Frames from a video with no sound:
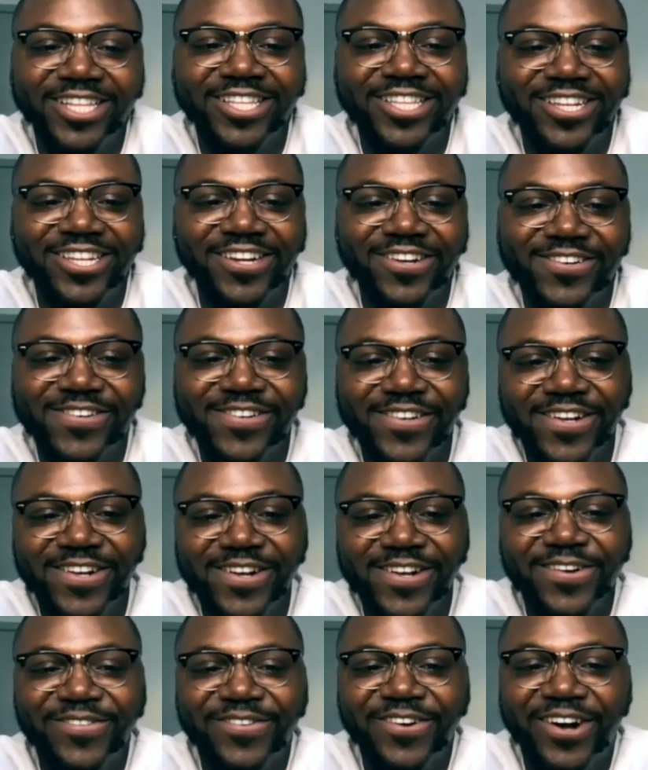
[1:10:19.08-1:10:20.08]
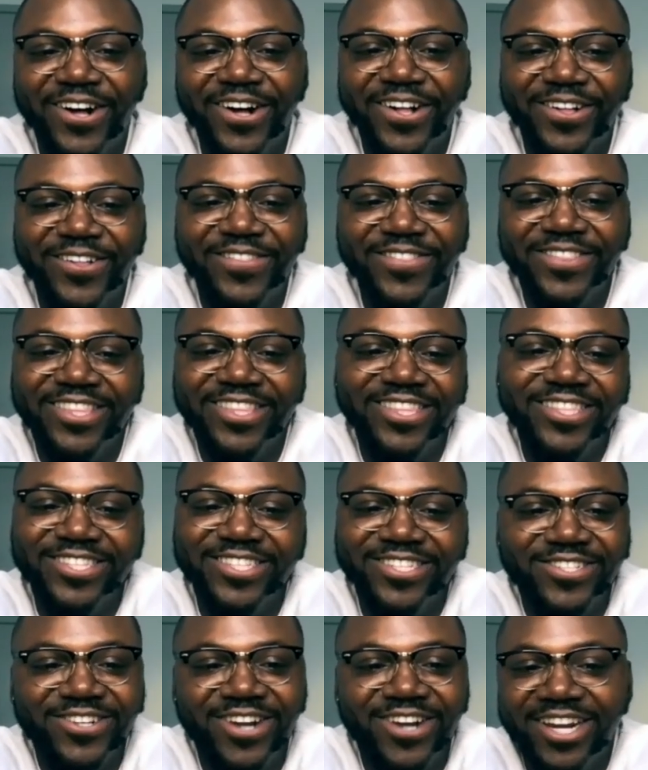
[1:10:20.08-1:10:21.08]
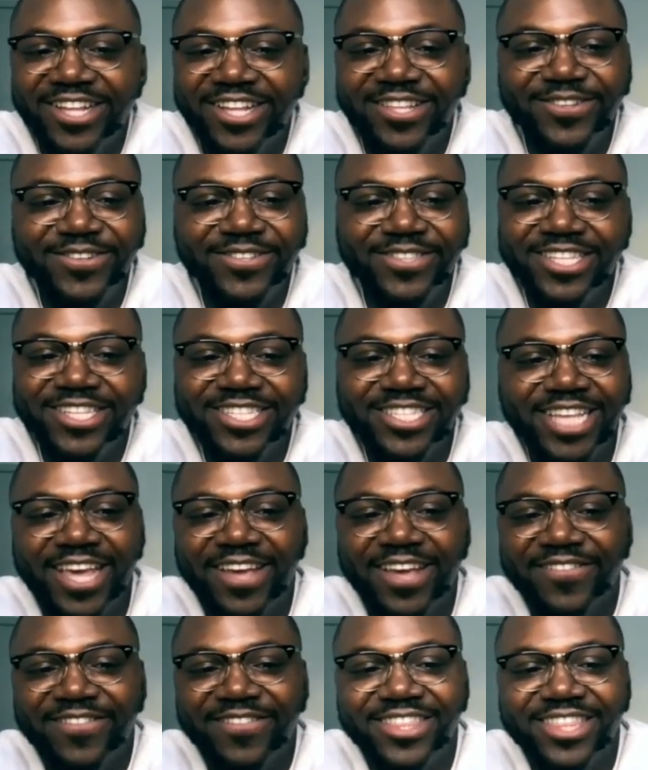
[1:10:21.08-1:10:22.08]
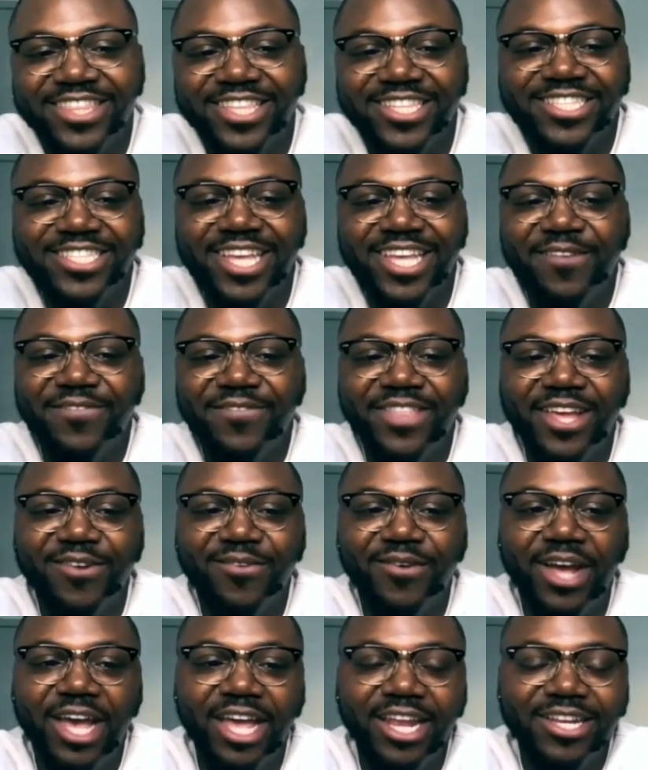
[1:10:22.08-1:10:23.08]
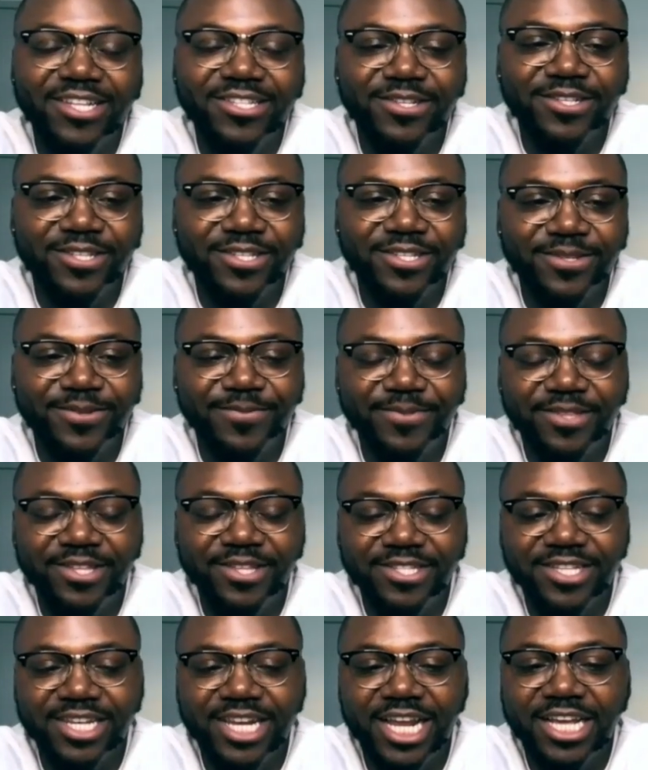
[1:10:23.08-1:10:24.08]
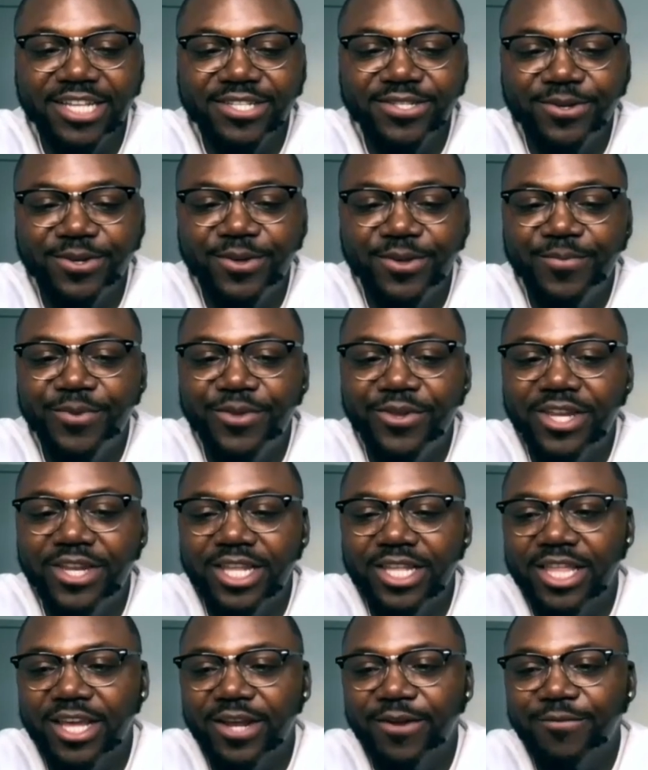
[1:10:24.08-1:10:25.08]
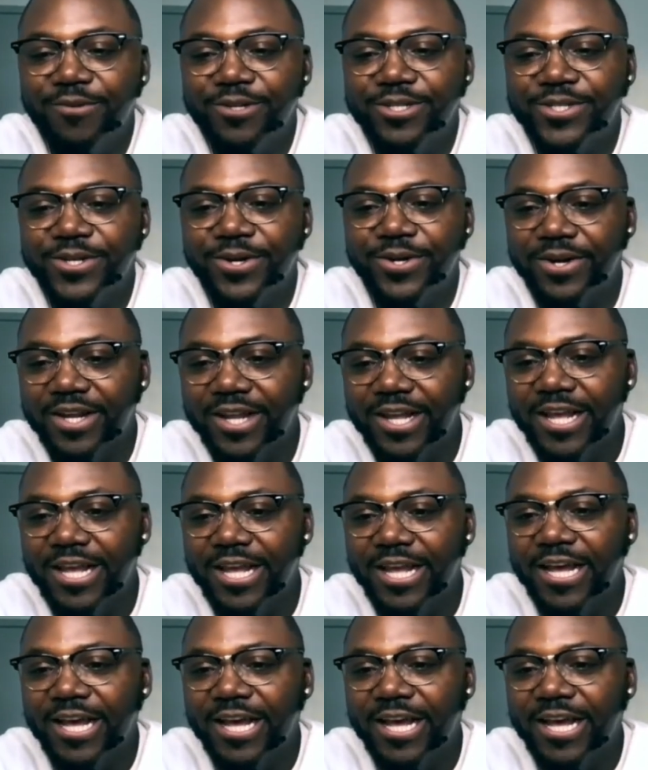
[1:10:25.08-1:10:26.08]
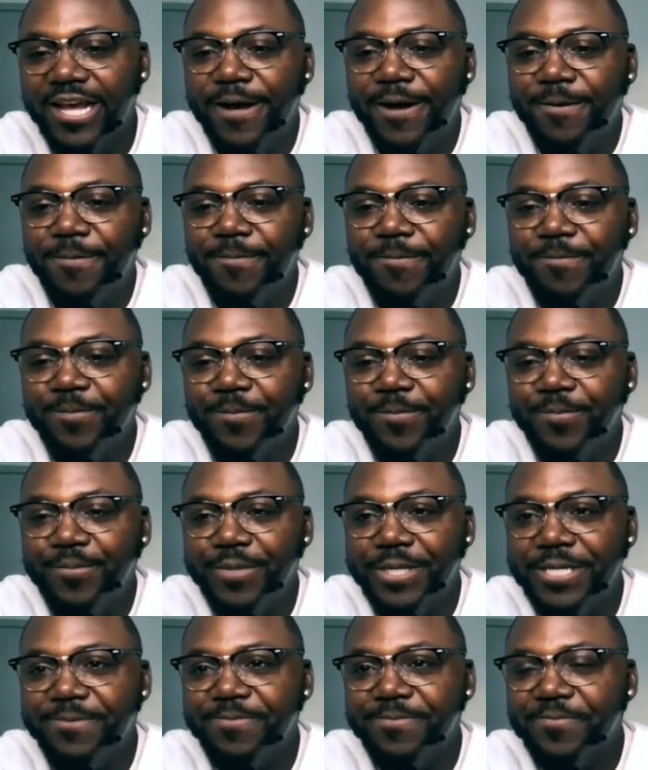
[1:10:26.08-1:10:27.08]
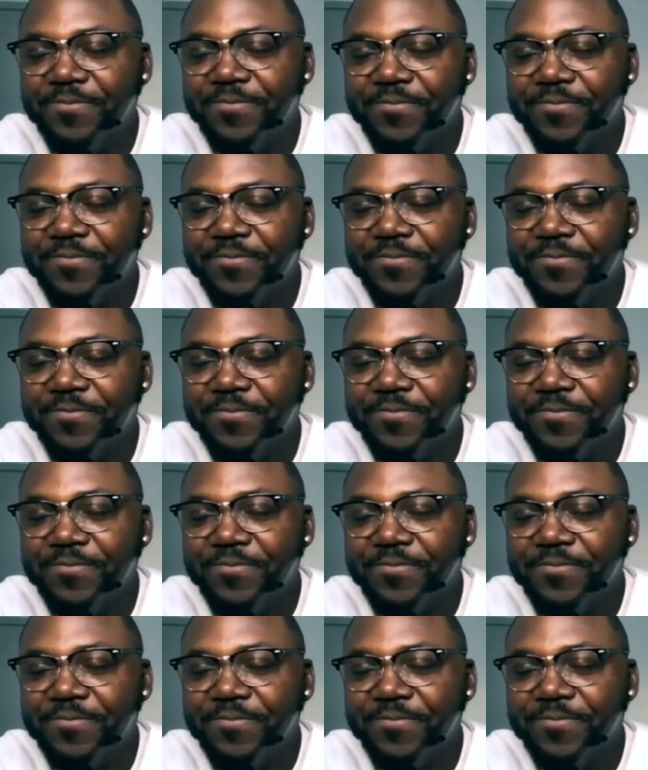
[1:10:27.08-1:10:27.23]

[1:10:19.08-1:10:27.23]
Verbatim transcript: you know we're all trying to do the same the same thing right and this is, this, yeah. is a nice little community there for sure um but